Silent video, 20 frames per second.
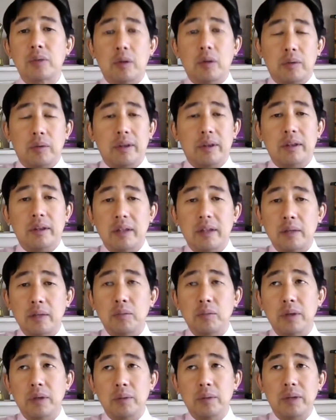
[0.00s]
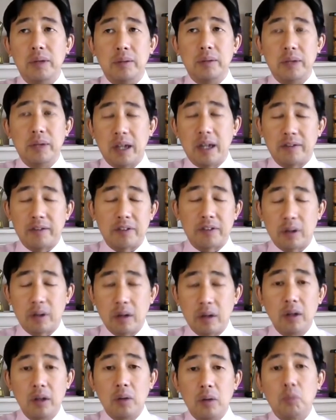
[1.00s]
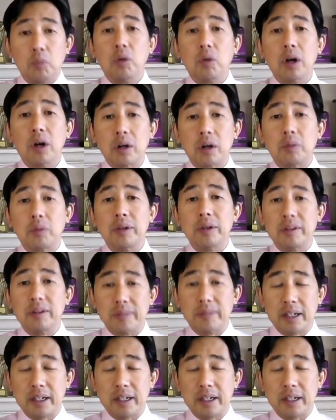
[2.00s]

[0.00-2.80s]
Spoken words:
then we have to work with the money,